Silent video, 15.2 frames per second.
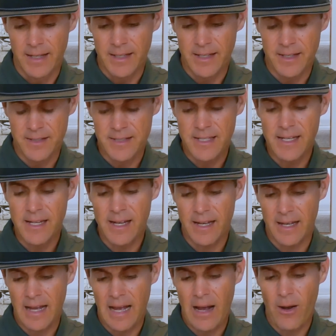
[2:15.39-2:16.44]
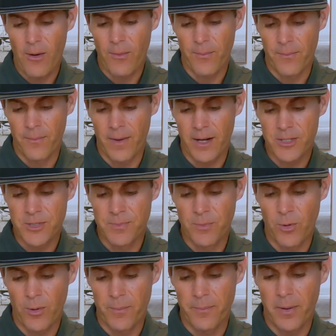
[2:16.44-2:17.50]
you can see how much
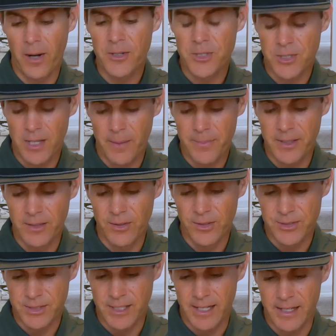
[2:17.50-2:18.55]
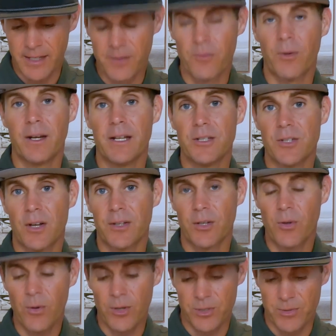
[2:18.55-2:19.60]
more bunched up he looks like when he's on the
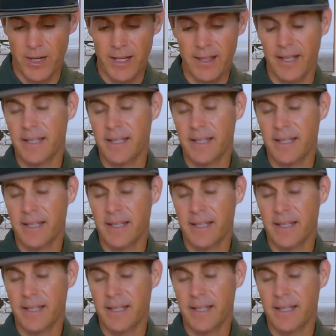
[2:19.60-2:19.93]
course, right?